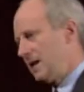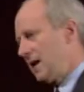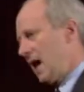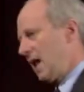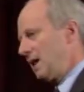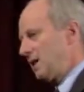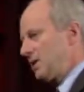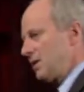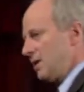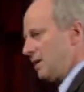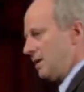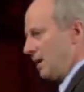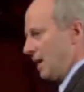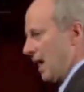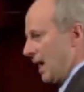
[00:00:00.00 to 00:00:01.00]
analog
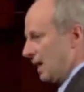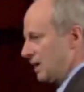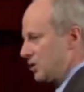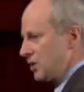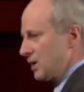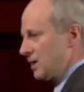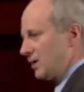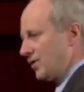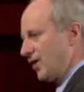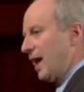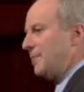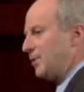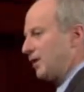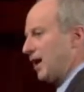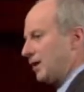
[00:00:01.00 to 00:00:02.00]
the analogy in the
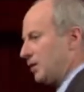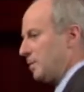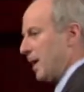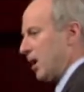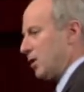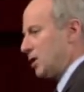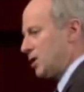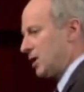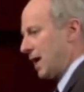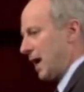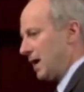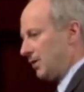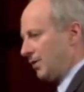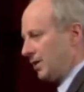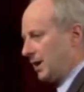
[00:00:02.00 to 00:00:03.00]
same-sex marriage
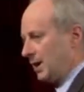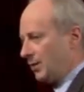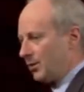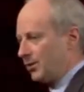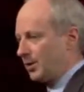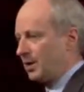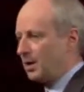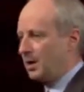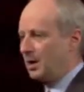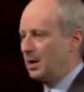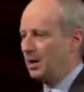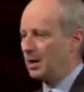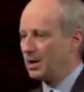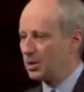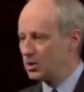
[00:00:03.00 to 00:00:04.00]
case is,
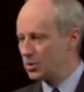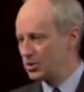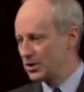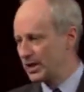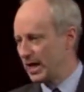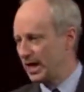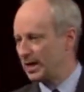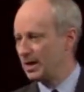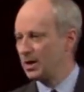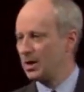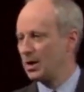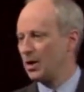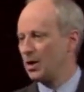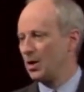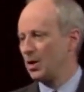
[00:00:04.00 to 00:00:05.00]
you said
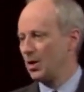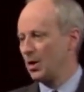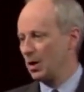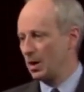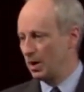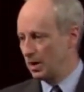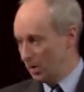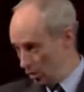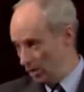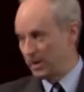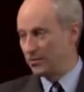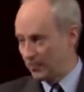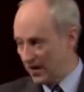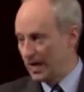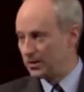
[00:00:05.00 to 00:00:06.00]
you're a
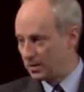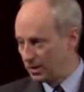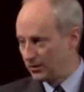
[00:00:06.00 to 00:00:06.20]
defender